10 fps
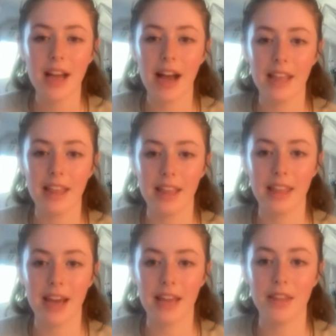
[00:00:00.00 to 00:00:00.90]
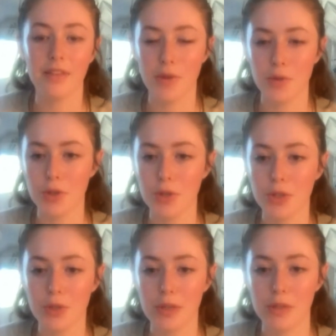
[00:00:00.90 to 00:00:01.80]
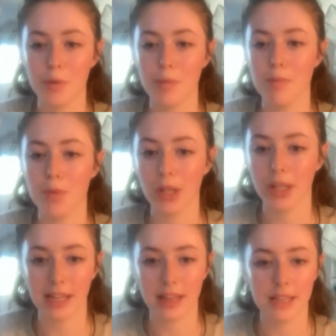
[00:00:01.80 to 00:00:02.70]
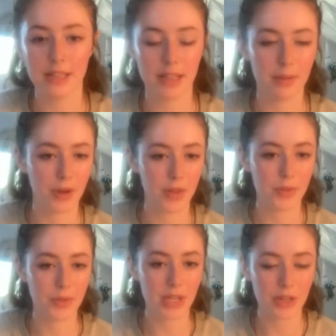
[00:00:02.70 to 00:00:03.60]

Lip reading: I think that in the future, students will be more likely to come to those